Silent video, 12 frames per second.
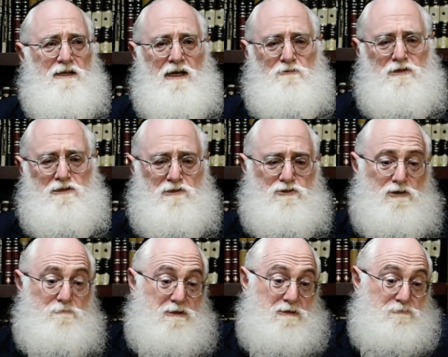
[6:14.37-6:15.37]
and we
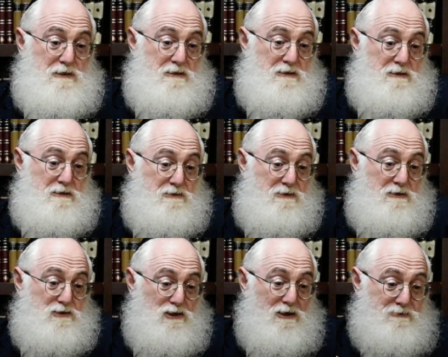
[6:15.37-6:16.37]
determine that we're the
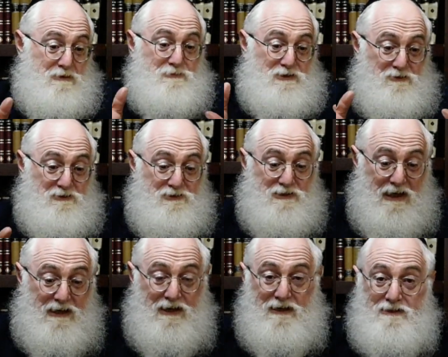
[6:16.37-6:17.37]
shoftim, so to
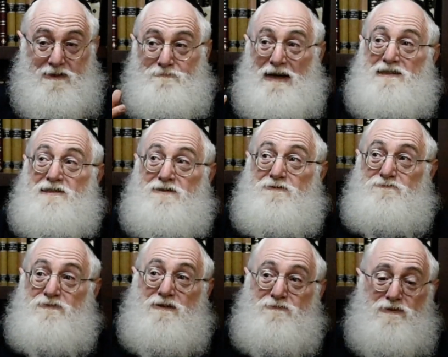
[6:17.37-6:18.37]
say, on the matzav
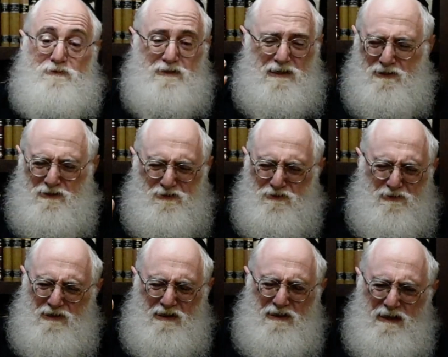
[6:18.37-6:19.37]
of what we could do.
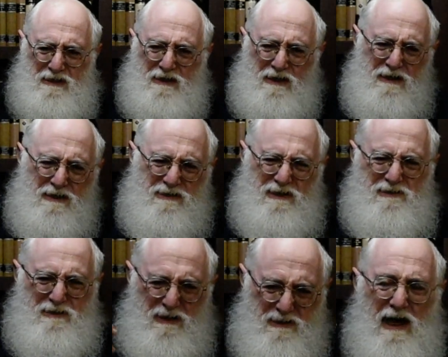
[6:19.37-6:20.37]

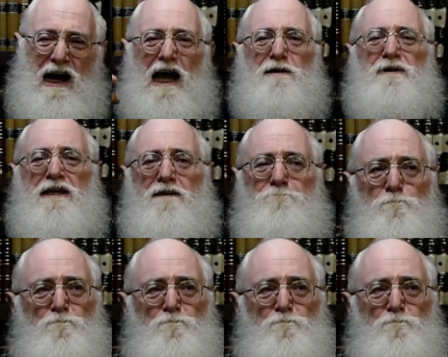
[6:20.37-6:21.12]
The timing